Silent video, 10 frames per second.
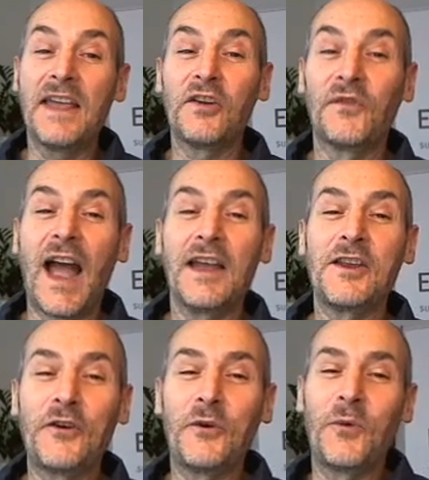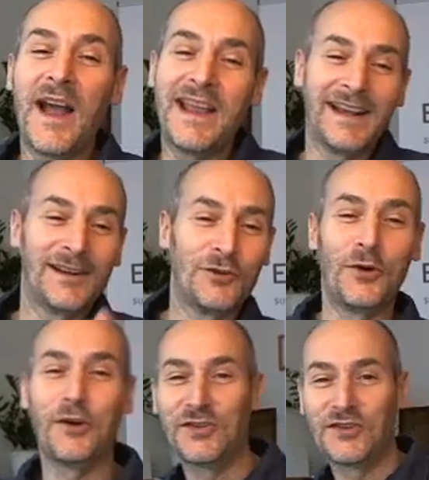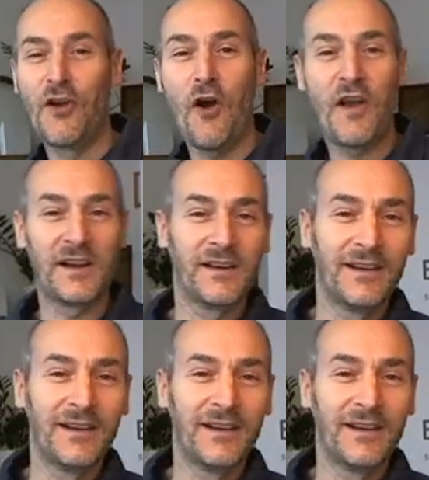don't know why Google is going